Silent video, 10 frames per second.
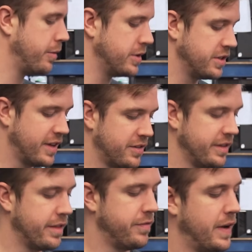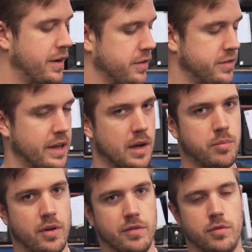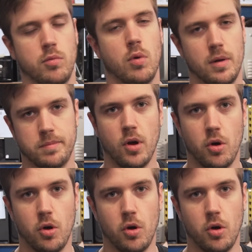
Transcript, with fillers: on, which is actually the final setup of, well,